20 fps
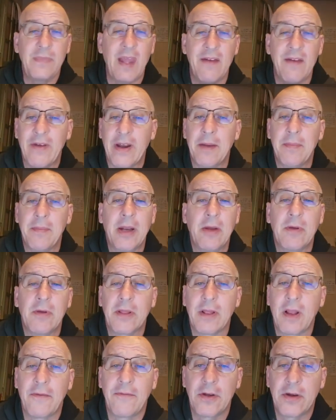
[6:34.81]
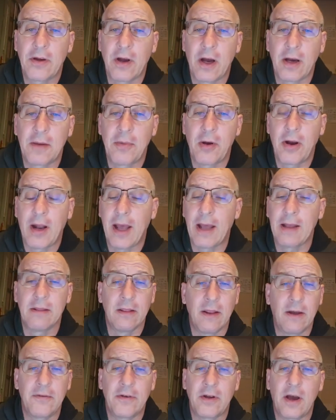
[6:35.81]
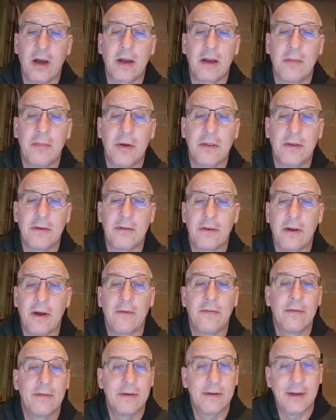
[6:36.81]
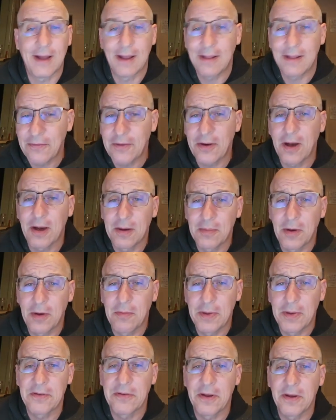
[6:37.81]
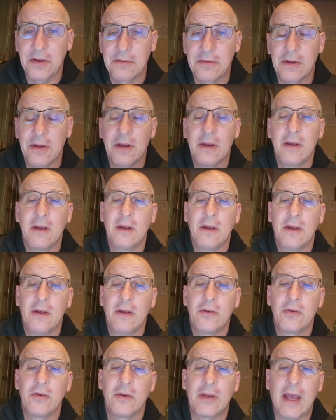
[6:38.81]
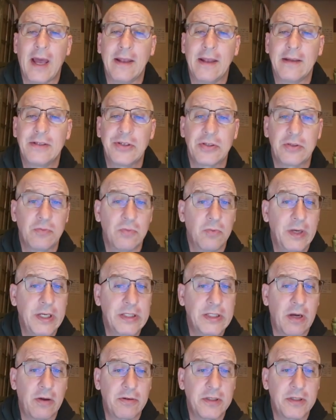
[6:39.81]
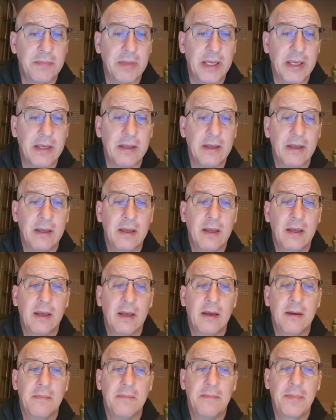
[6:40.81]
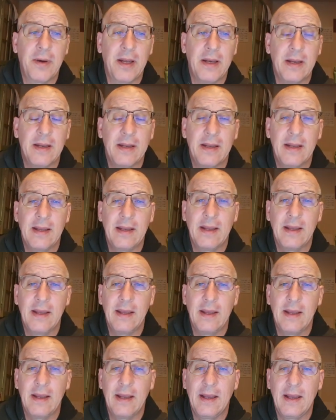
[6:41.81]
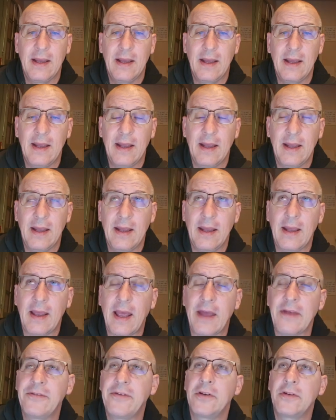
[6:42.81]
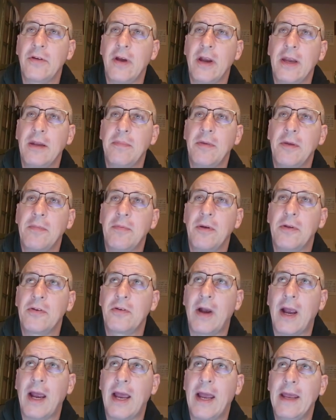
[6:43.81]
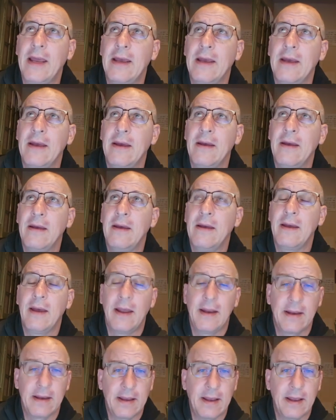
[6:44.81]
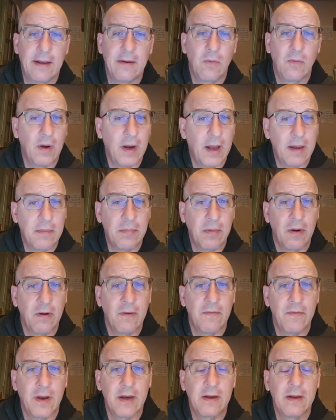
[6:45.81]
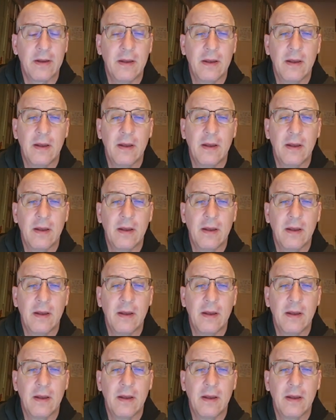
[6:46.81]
if anybody would love to talk about, I love talking about this stuff. I love talking about business. So yeah, just reach out to me. But as you're training people, try, and again, we're not perfect,